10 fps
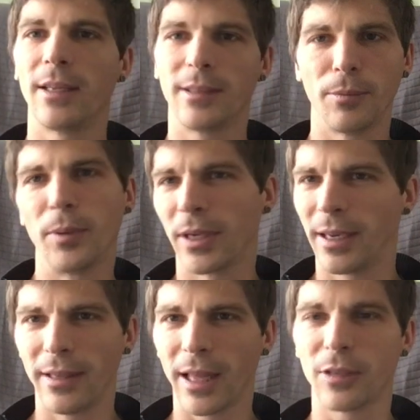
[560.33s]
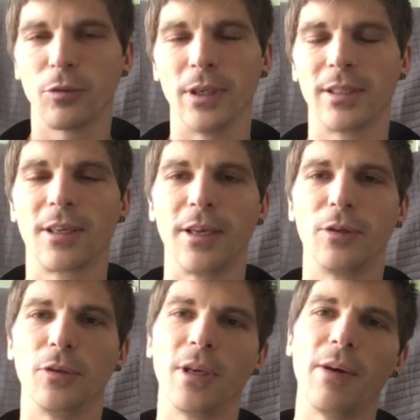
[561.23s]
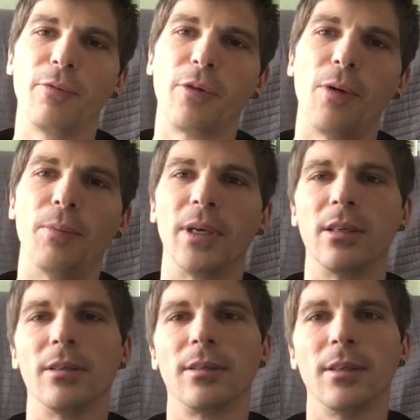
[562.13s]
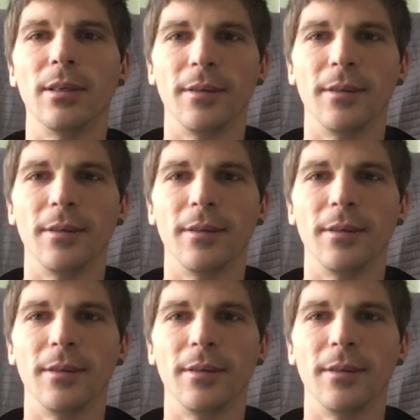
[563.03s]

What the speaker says: Typically, that's where it's going to come from because